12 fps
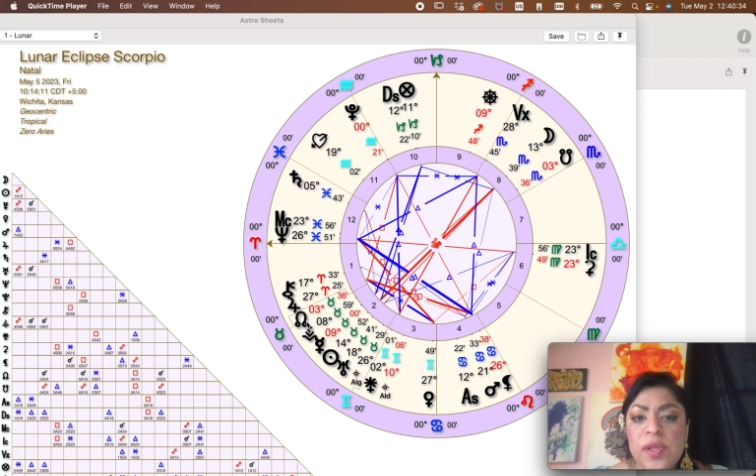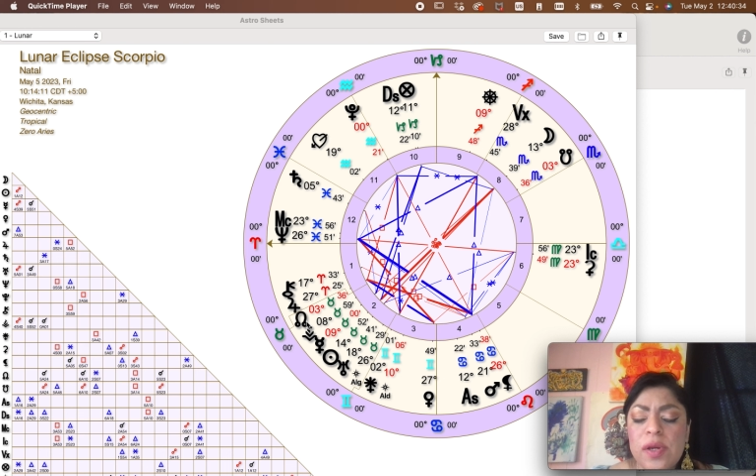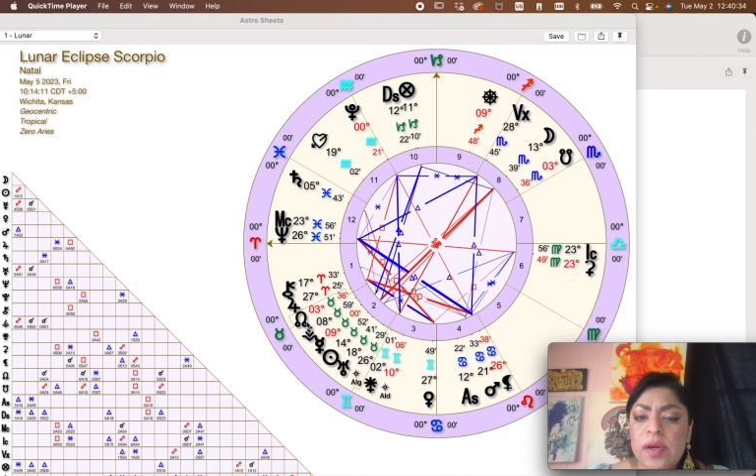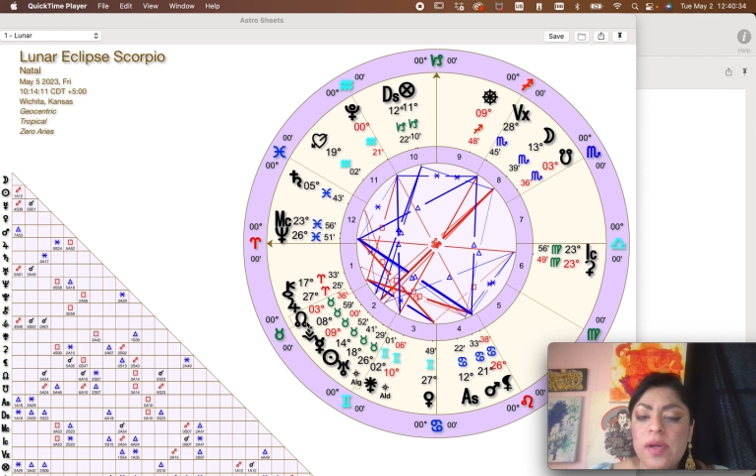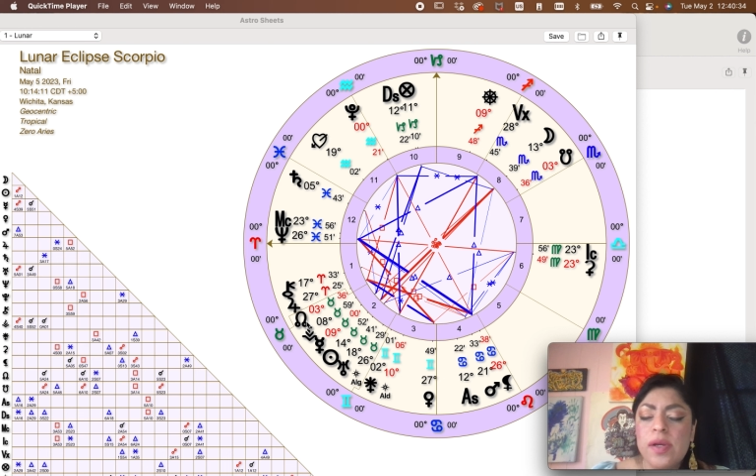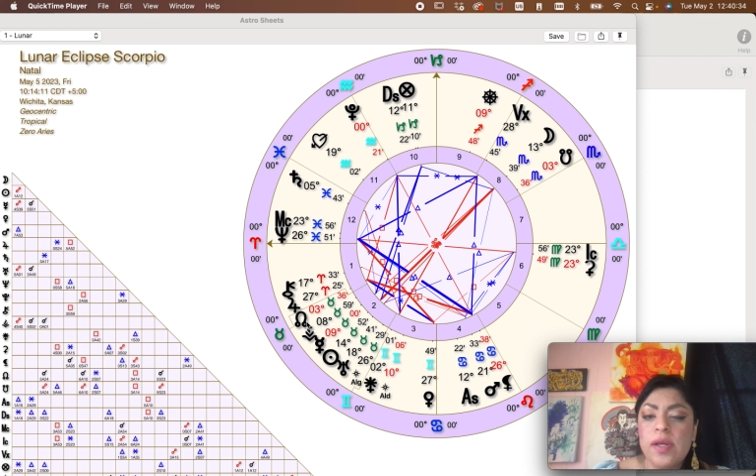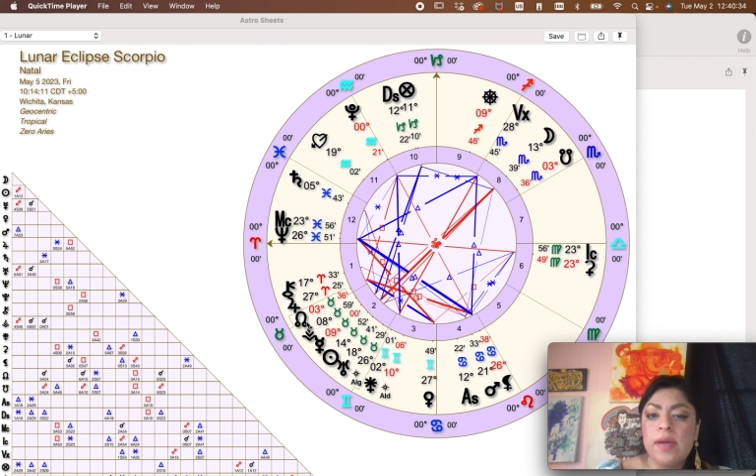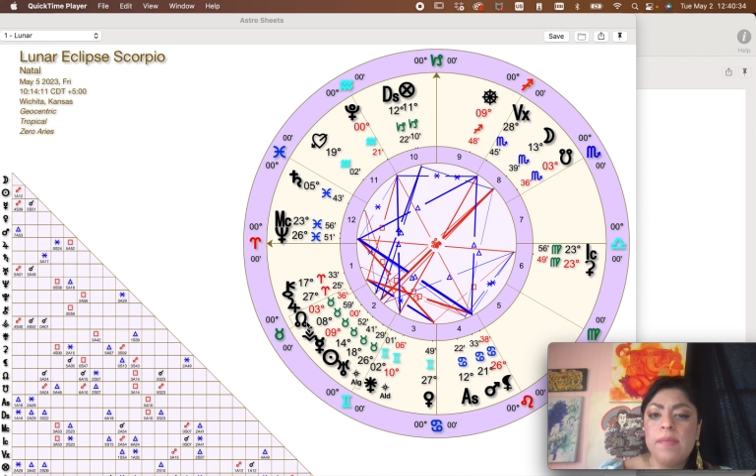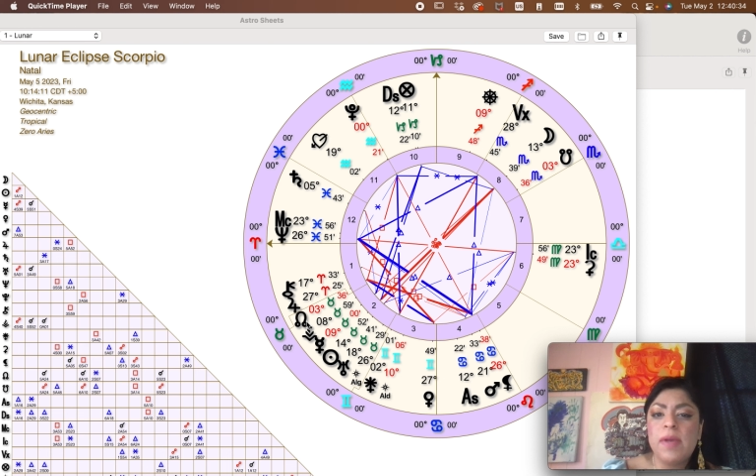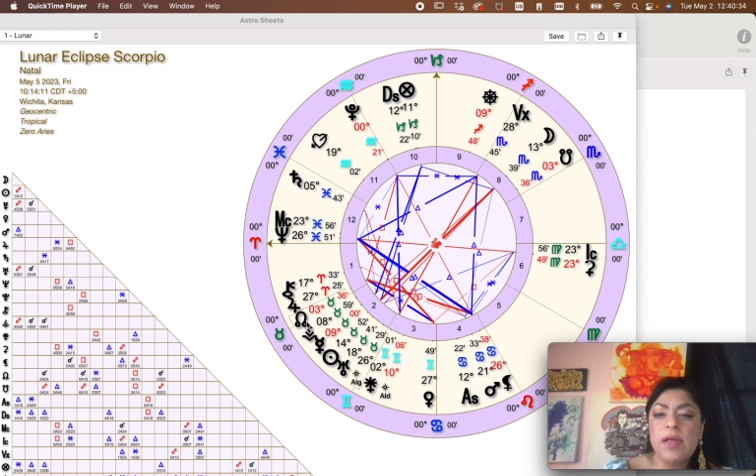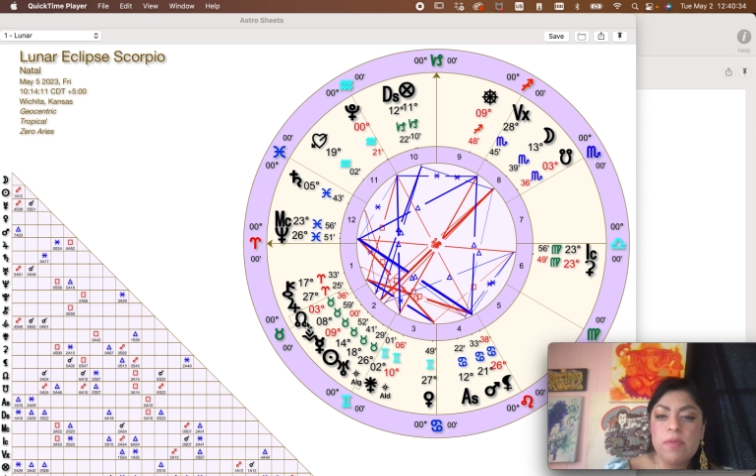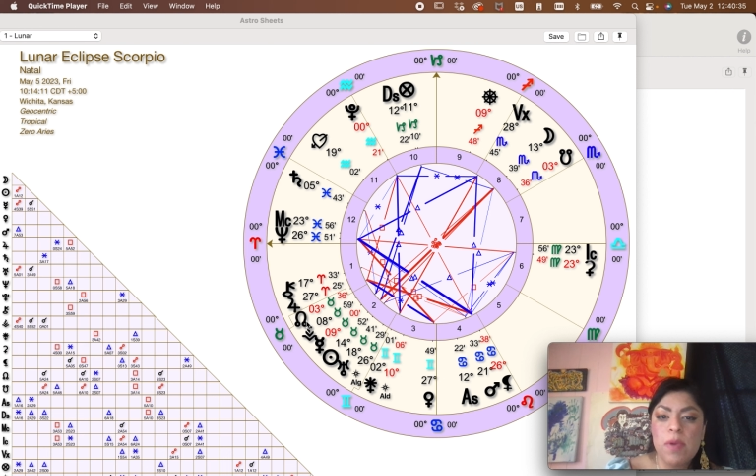They're a
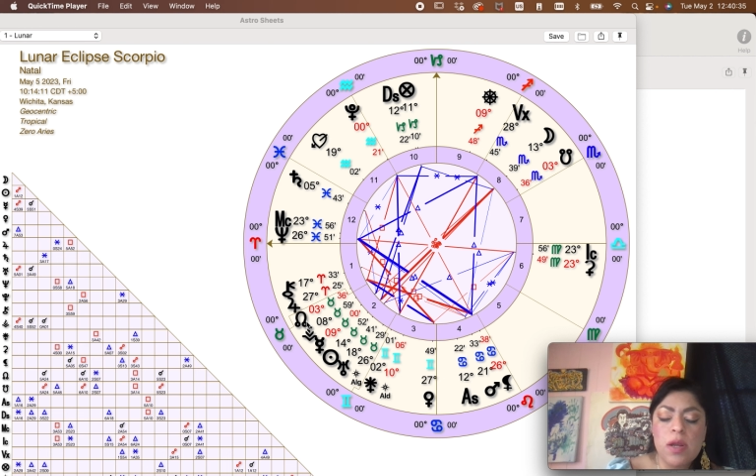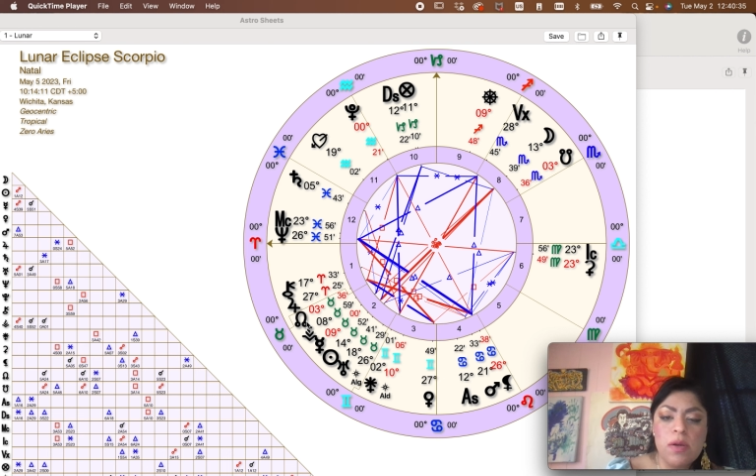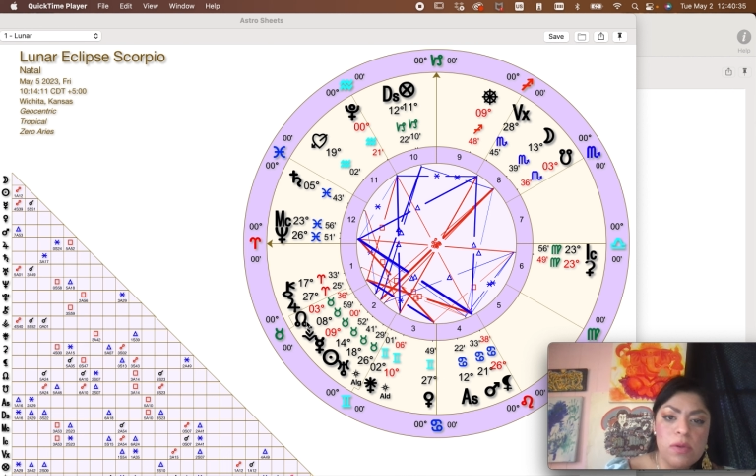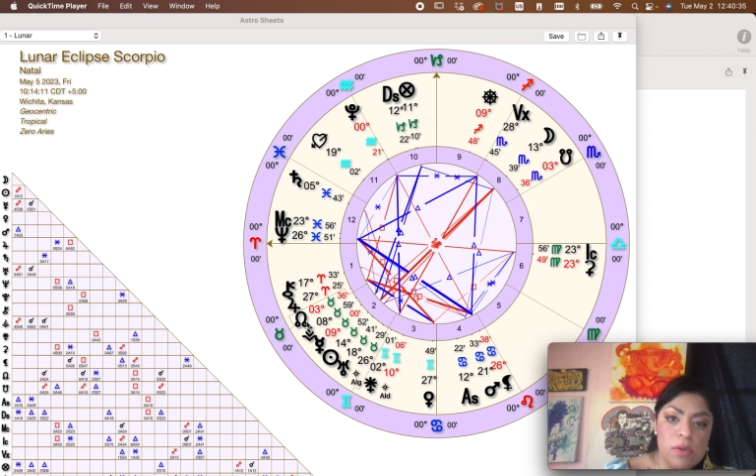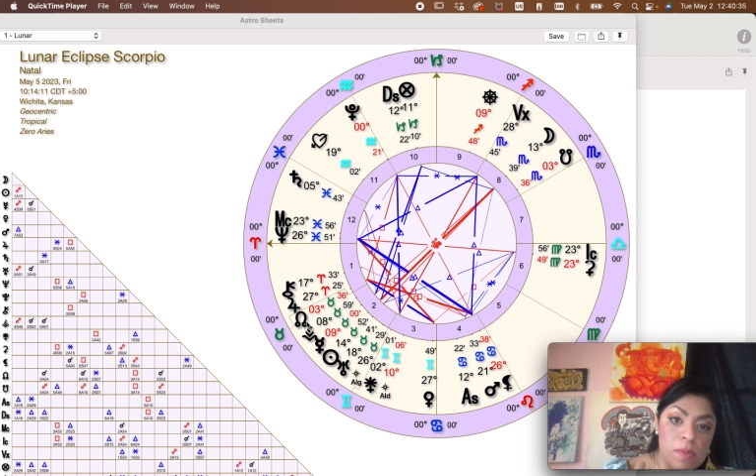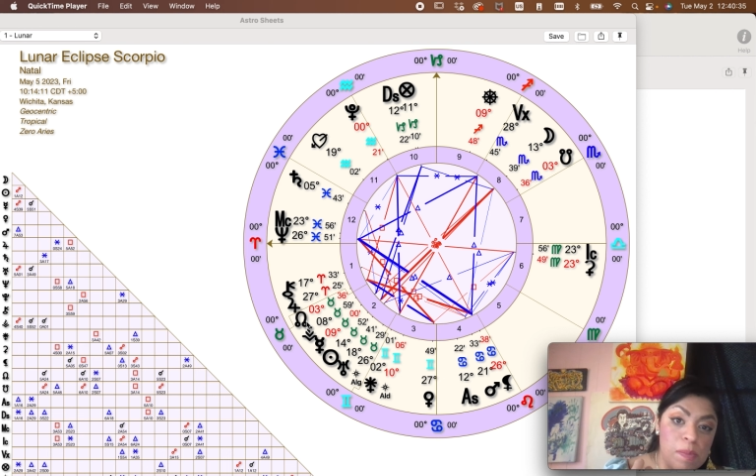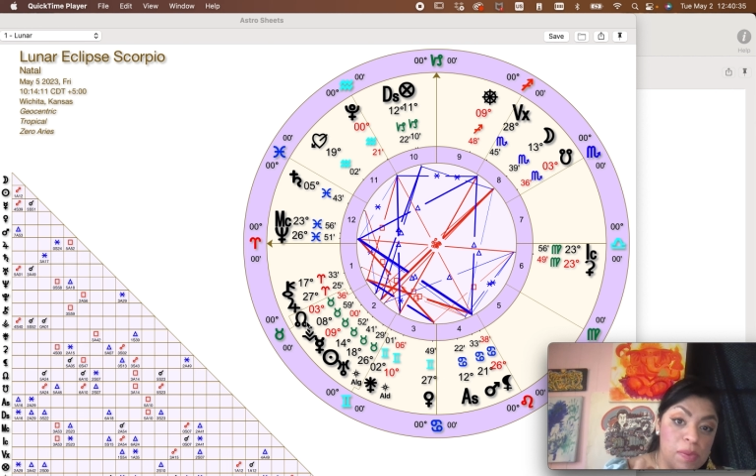mathematical